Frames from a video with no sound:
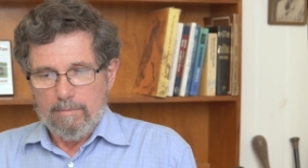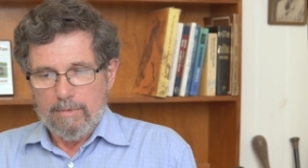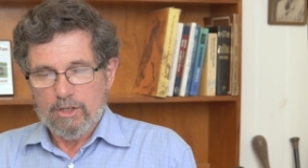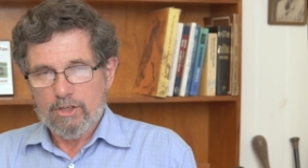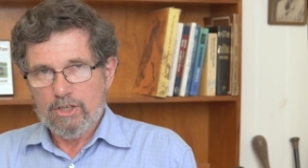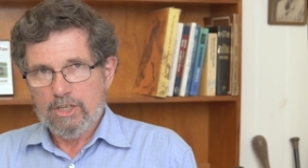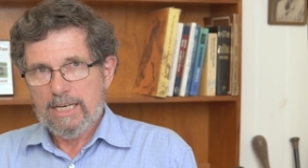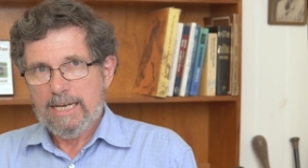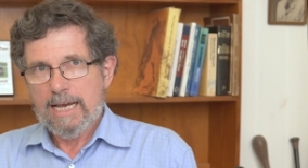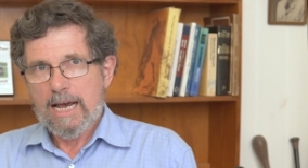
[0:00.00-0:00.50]
You
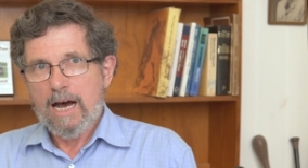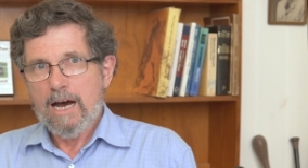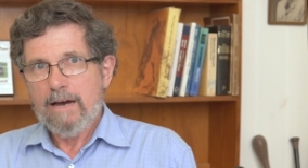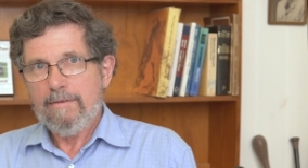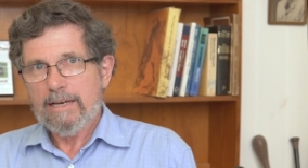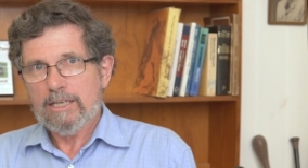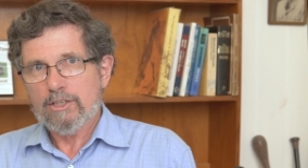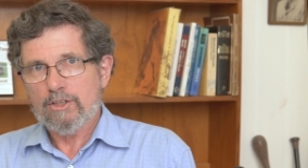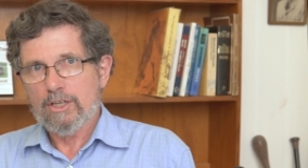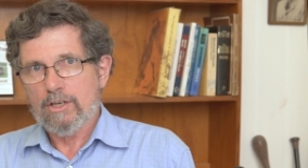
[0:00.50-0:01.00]
see,
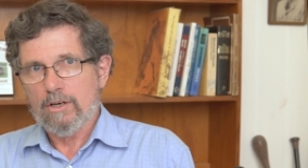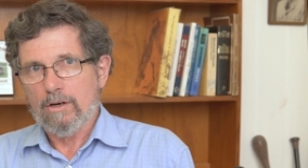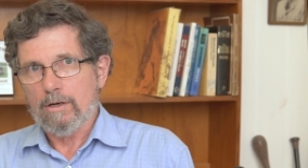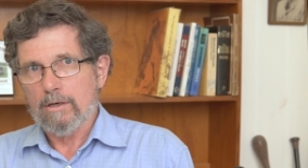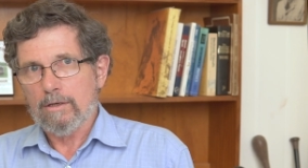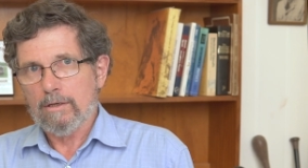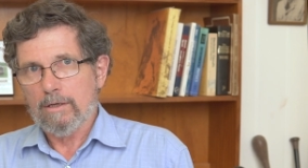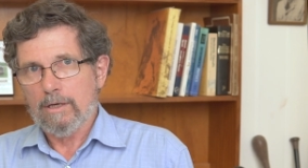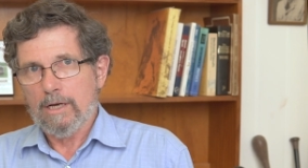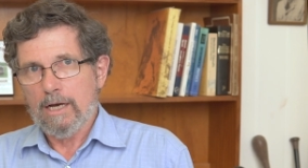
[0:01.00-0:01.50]
I've actually
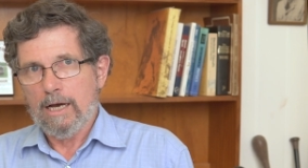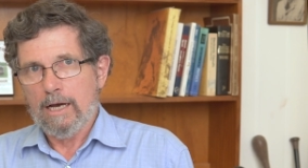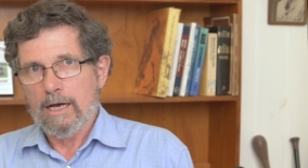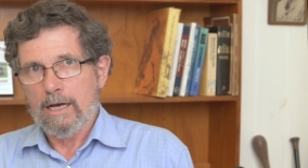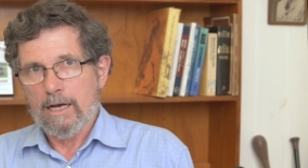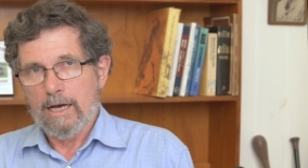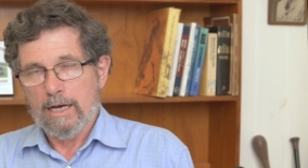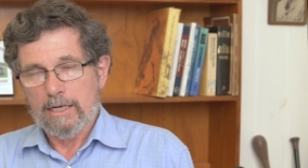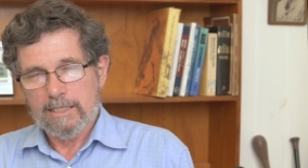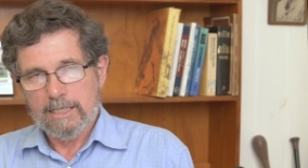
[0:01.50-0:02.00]
got
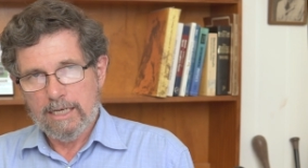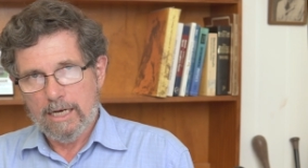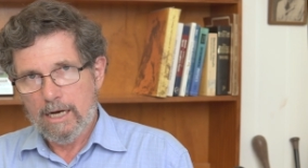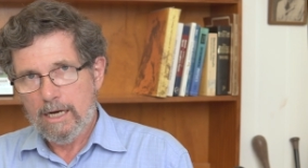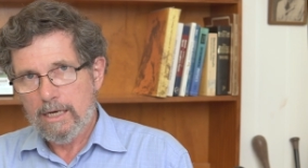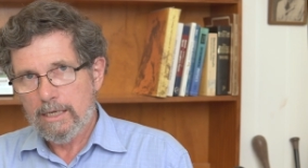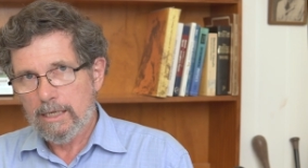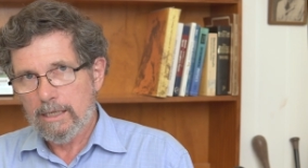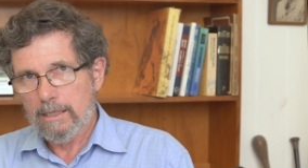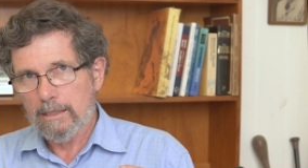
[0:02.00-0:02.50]
a
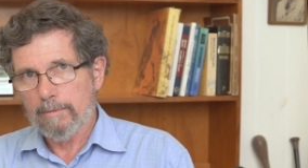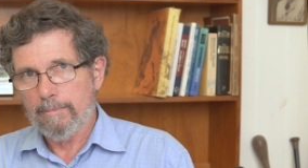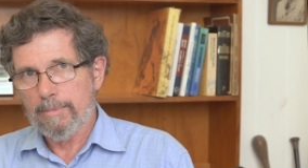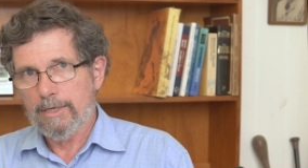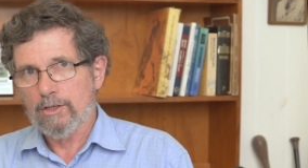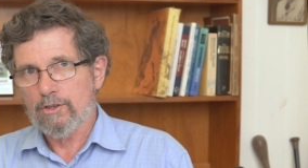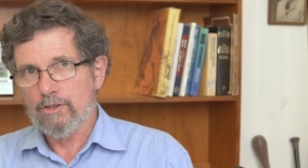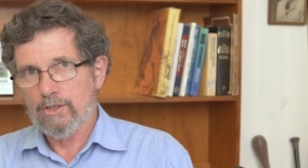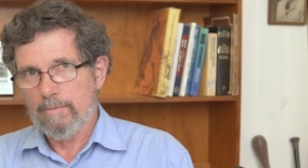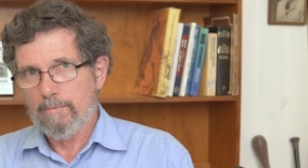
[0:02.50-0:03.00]
tiny little
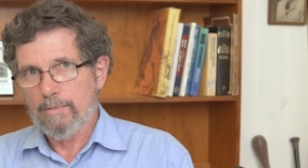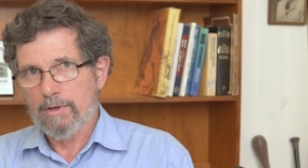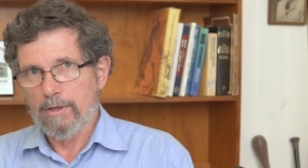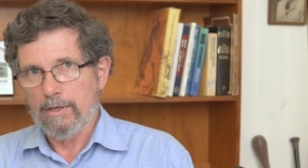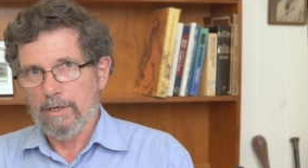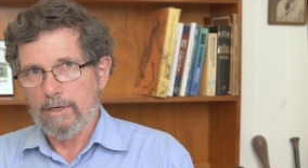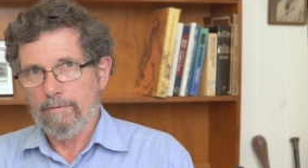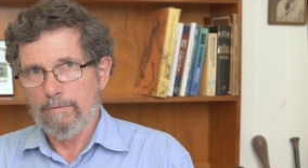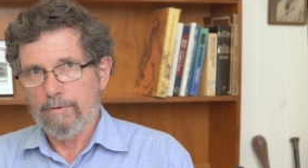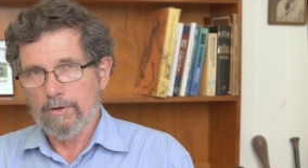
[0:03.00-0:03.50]
bit of
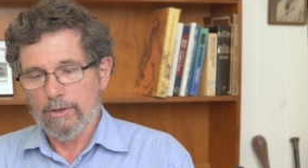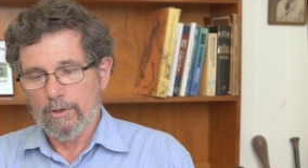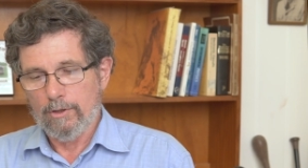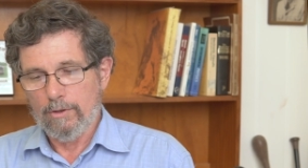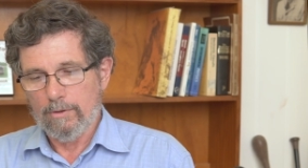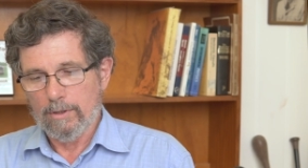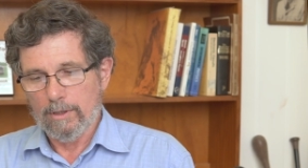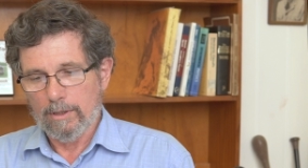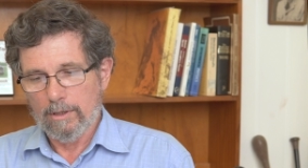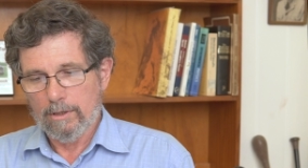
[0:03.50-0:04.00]
sympathy for
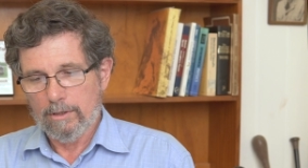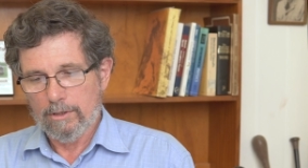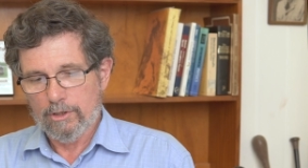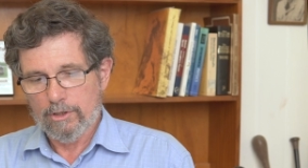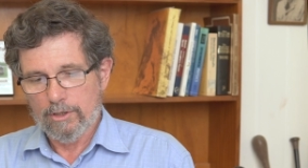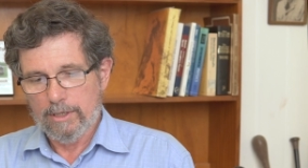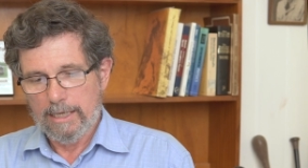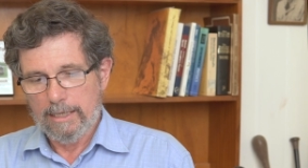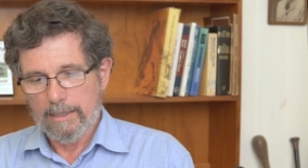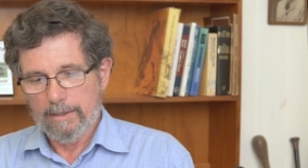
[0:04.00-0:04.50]
Oona
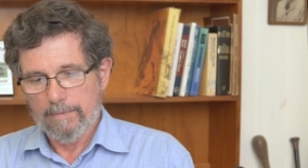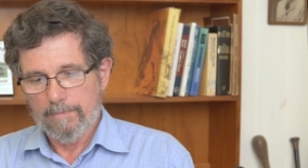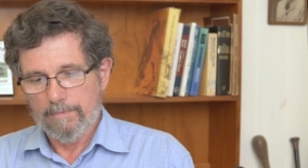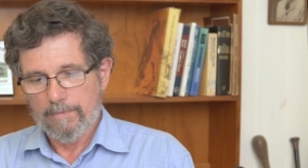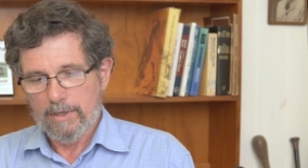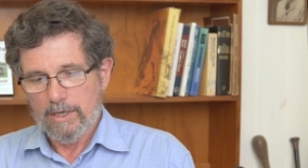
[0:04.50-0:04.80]
Lönnstedt.